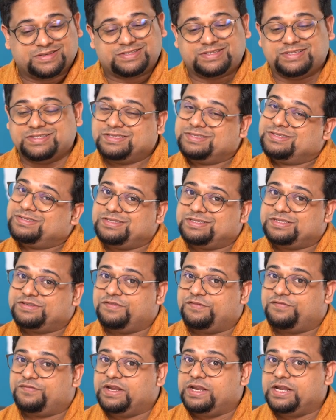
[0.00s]
This is just
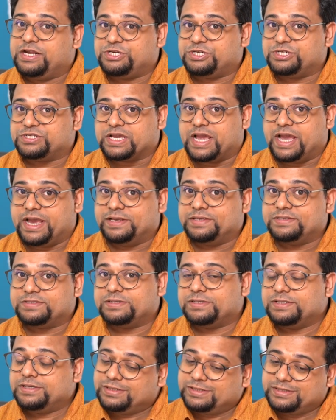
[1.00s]
fifteen inches,
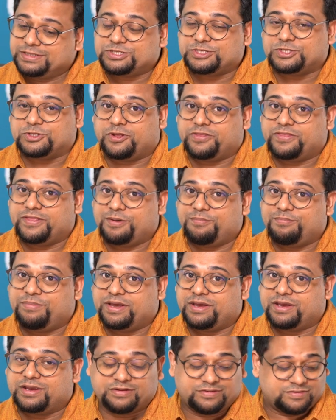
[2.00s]
guys. It's not that
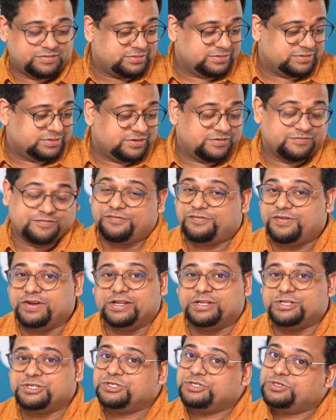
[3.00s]
big.
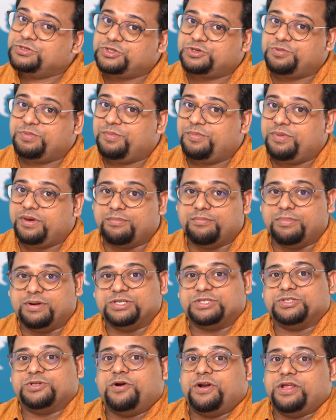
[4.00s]
fifteen inches used to be big, but
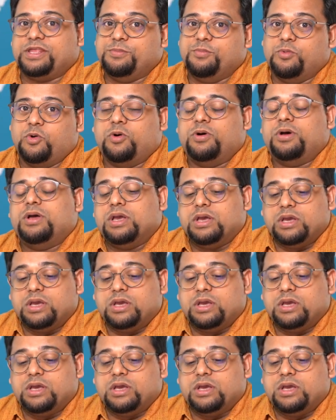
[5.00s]
it's not anymore.